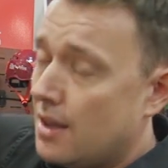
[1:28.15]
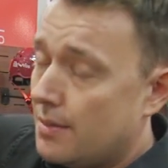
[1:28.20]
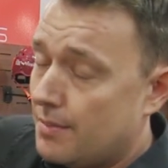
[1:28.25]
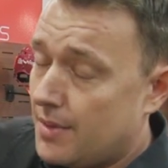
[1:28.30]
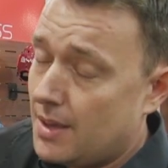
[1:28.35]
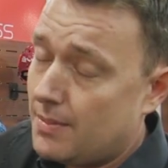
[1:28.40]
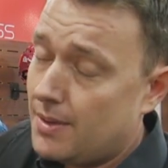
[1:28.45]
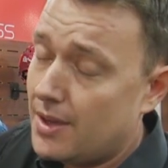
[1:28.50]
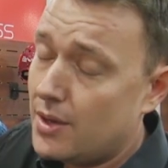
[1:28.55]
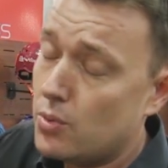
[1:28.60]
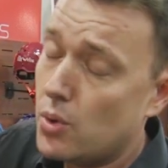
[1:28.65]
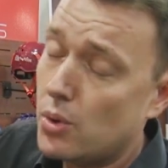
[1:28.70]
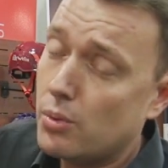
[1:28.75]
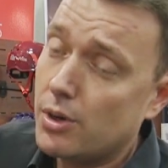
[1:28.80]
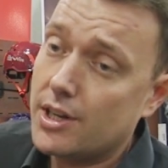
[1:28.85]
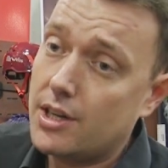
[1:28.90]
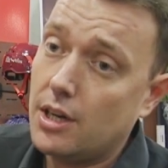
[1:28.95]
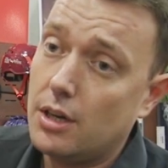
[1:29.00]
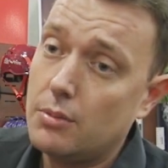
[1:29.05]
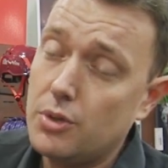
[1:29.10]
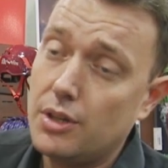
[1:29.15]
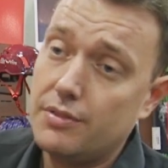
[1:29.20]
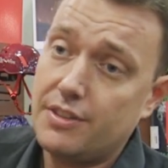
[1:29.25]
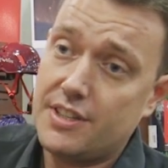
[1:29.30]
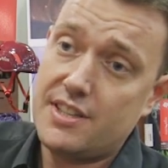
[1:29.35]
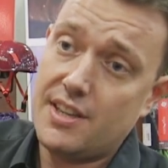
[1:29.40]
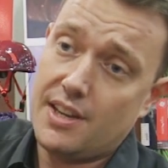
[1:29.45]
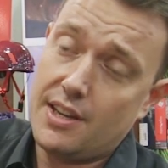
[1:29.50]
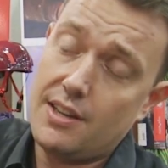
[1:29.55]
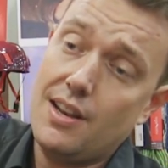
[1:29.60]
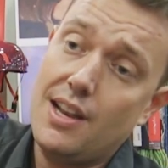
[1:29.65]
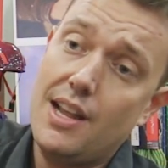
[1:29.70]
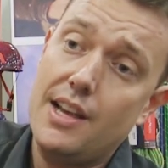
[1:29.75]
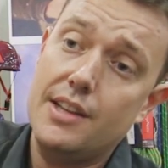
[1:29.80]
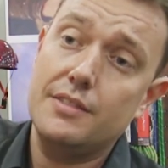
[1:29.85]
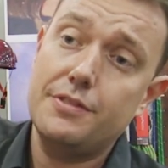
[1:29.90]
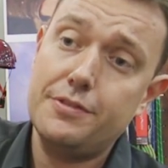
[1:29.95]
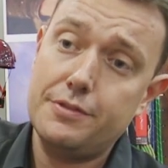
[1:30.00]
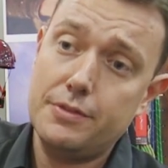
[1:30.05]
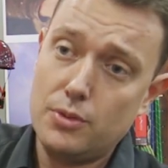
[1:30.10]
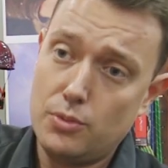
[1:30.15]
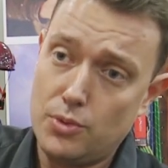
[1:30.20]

Maybe we will come with a second length.